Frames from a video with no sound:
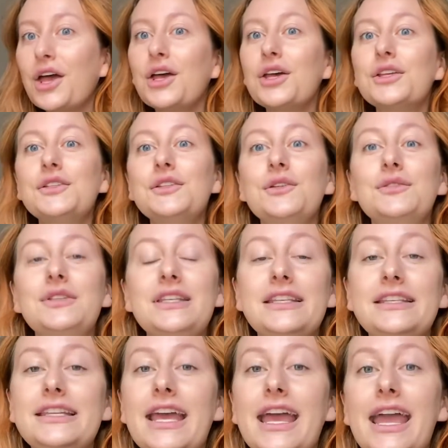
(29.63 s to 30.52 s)
So
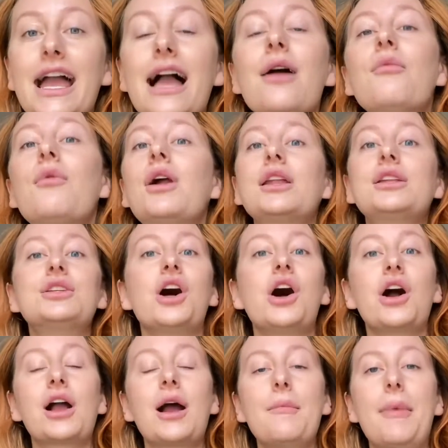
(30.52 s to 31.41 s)
today I want to
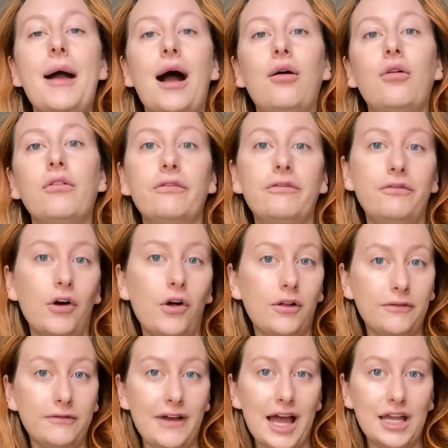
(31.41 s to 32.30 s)
talk about
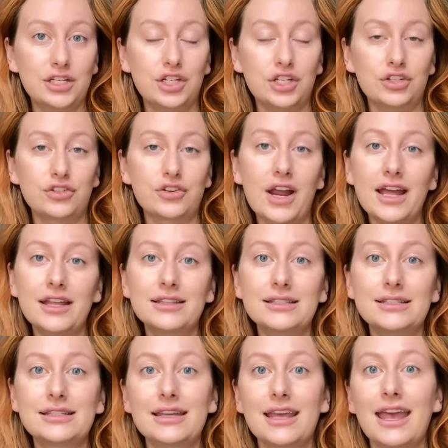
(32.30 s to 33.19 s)
fall fashion
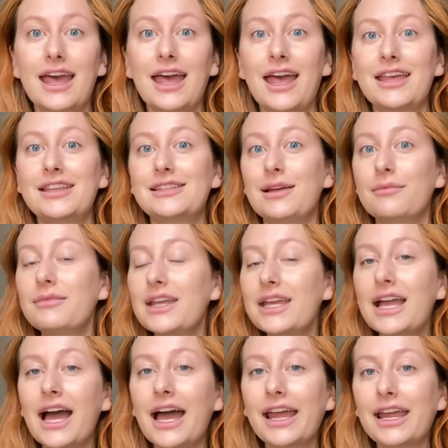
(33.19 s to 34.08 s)
trends.
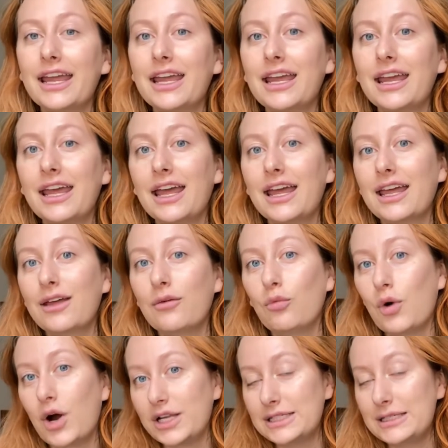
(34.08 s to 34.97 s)
Something I
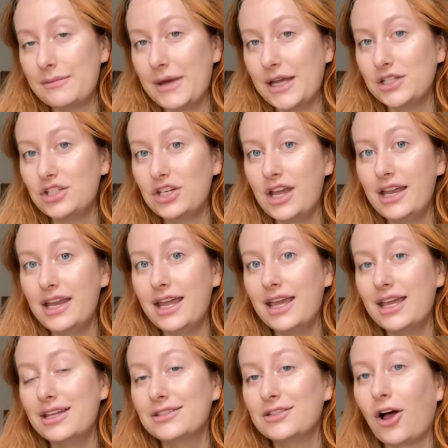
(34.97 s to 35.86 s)
want to mention
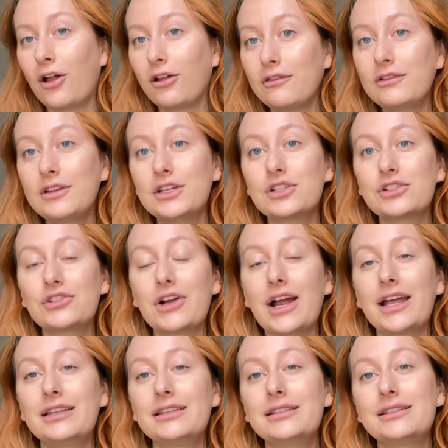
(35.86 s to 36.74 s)
is all of these
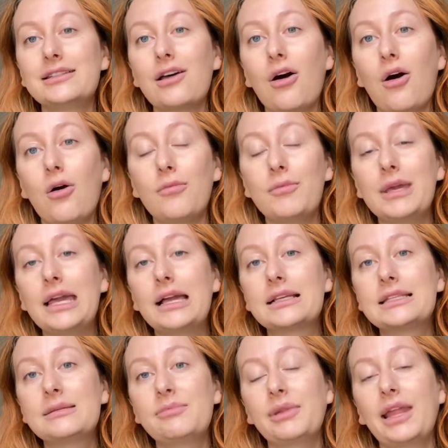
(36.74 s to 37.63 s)
trends I'll be
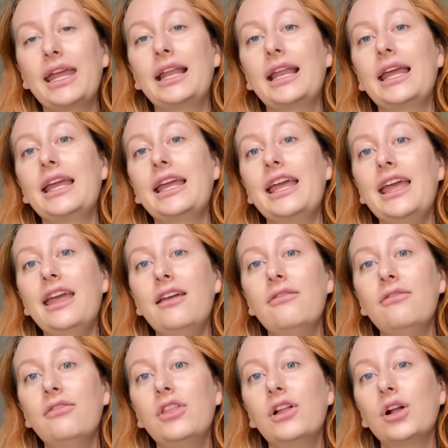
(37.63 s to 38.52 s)
explaining
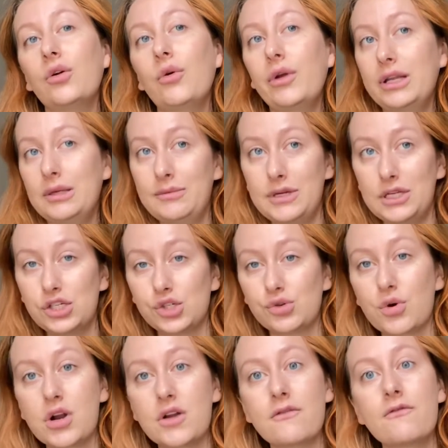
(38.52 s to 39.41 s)
if they're going to be
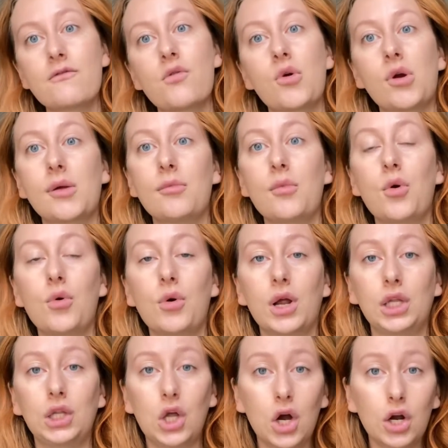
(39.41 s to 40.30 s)
shorter form or
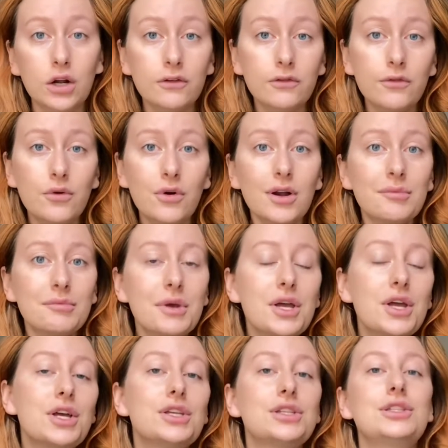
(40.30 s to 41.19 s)
a longer form,
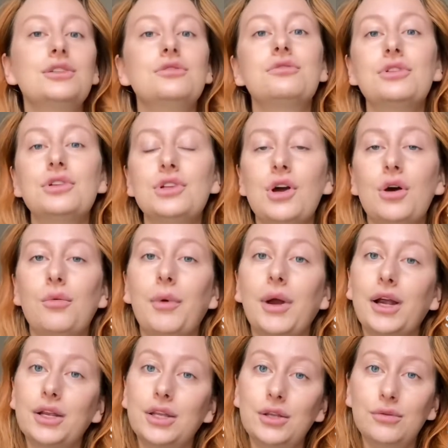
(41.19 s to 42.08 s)
so you can know
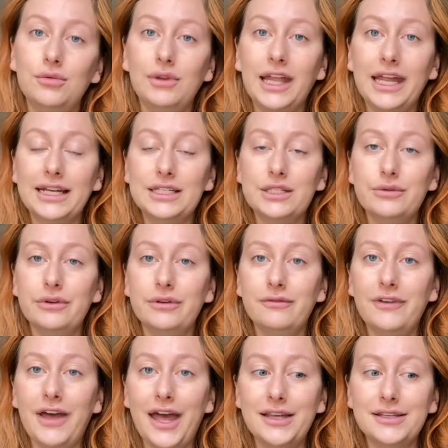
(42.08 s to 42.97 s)
where you'd like to
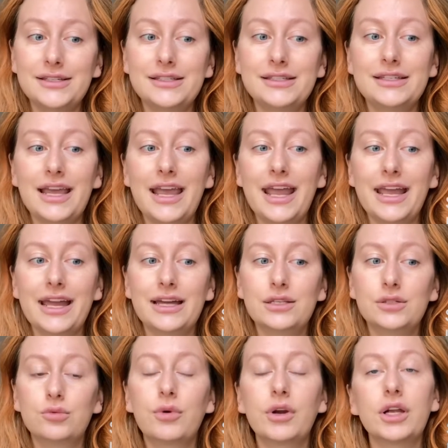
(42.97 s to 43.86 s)
invest
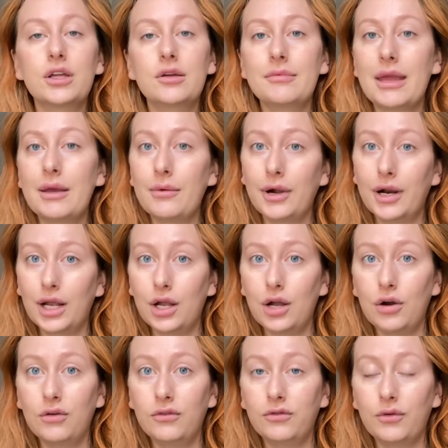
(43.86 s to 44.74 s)
and where you may want to
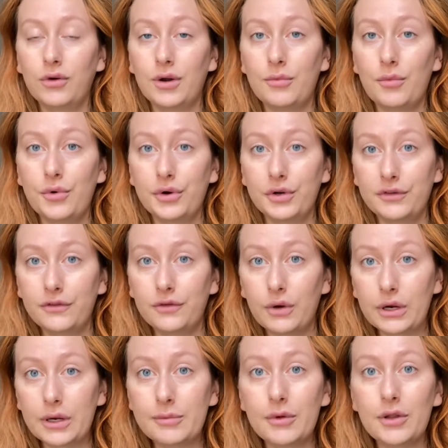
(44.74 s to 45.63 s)
go for a more
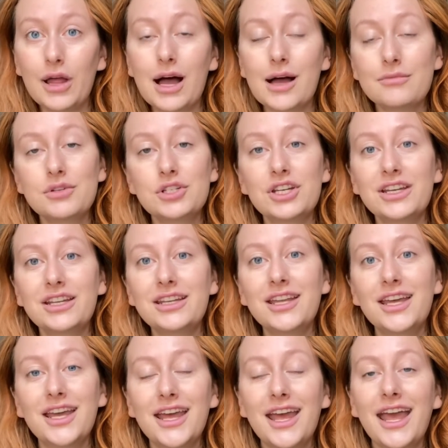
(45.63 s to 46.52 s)
affordable option,
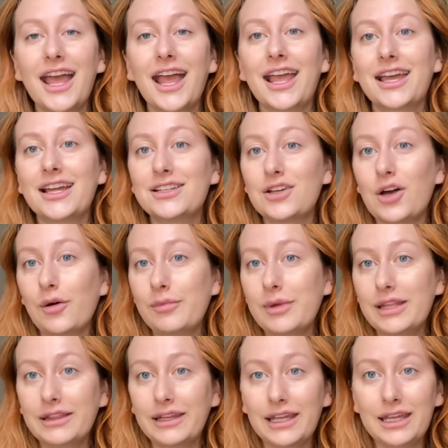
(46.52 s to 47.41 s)
and I'll
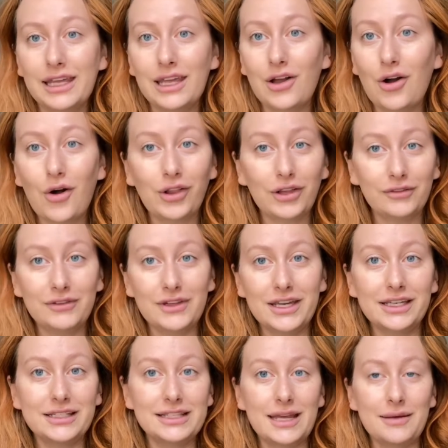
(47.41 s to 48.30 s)
be linking all of the
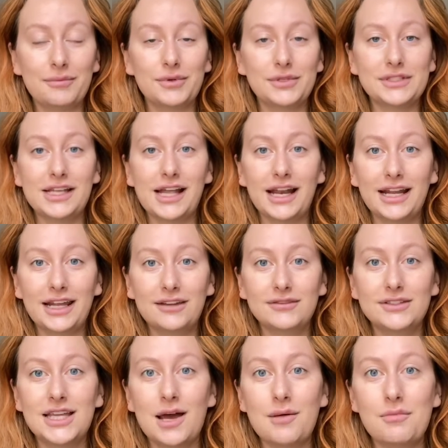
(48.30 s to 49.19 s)
examples that I
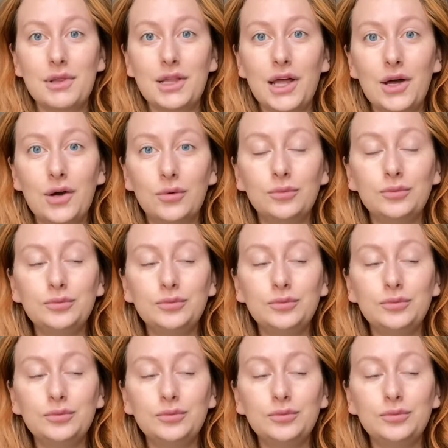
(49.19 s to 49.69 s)
give down below.